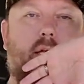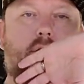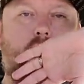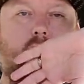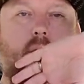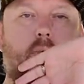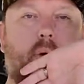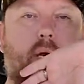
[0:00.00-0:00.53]

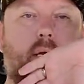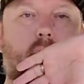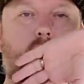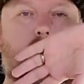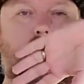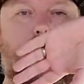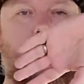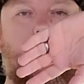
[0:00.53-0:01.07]
chicken wing.
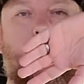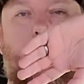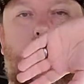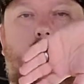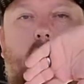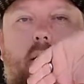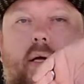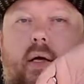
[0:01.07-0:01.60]
So
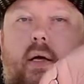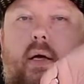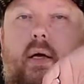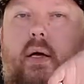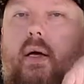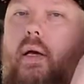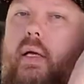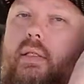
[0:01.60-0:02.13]

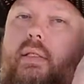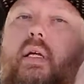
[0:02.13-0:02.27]
it's